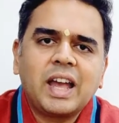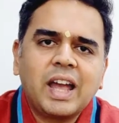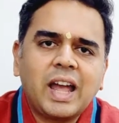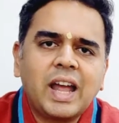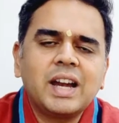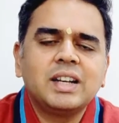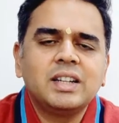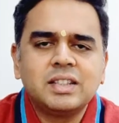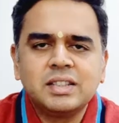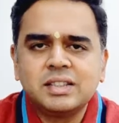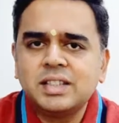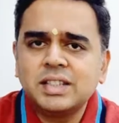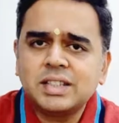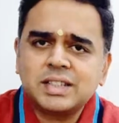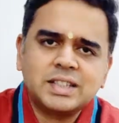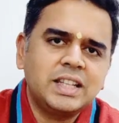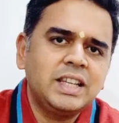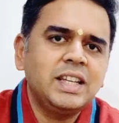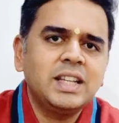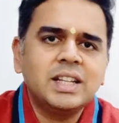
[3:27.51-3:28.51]
and the
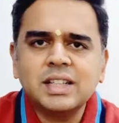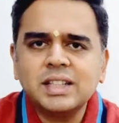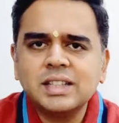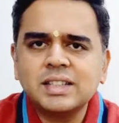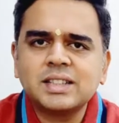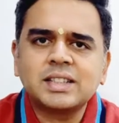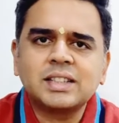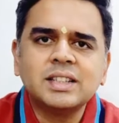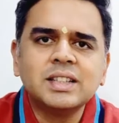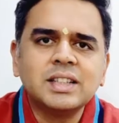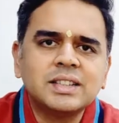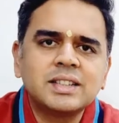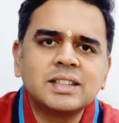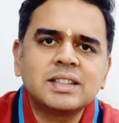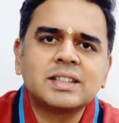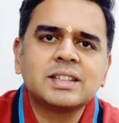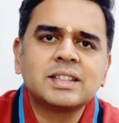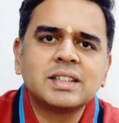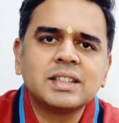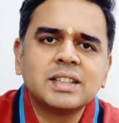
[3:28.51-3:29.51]
scene is
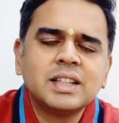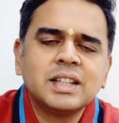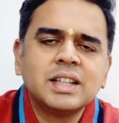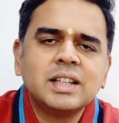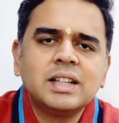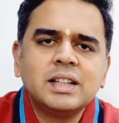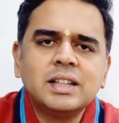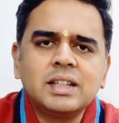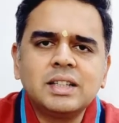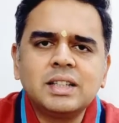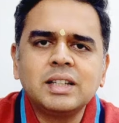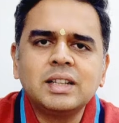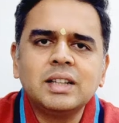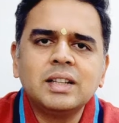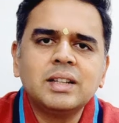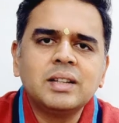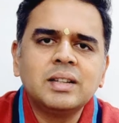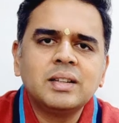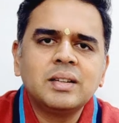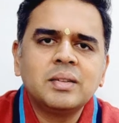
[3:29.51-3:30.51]
this
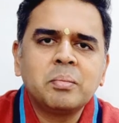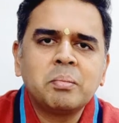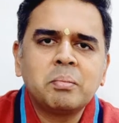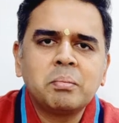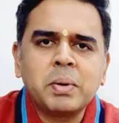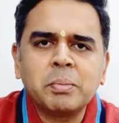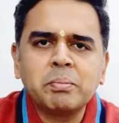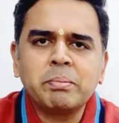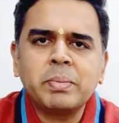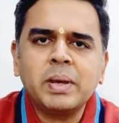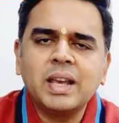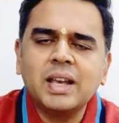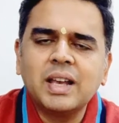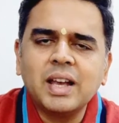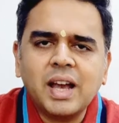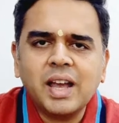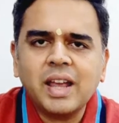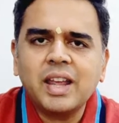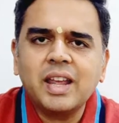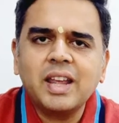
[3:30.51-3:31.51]
little plumpy
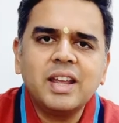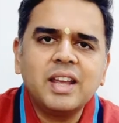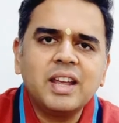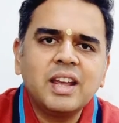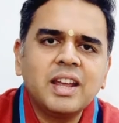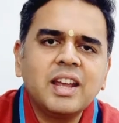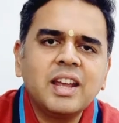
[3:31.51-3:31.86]
guy